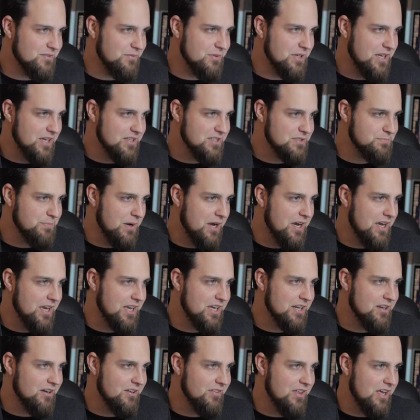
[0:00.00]
Well, we got
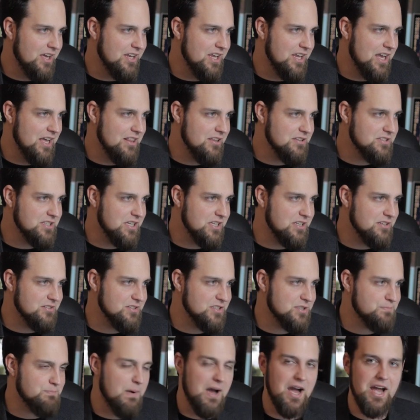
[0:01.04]
spying and all that. Yeah, let's get
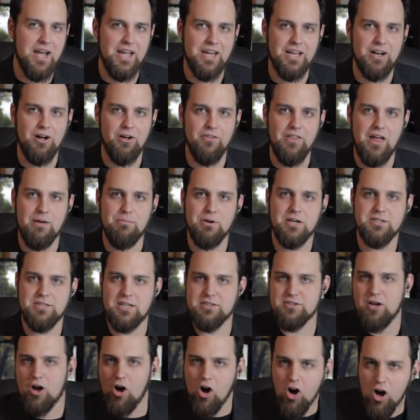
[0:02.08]
into spying and all that, because
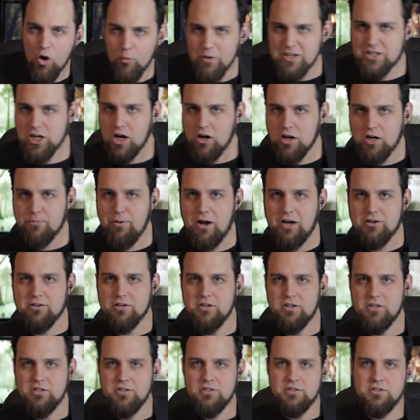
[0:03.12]
that's all we talk about.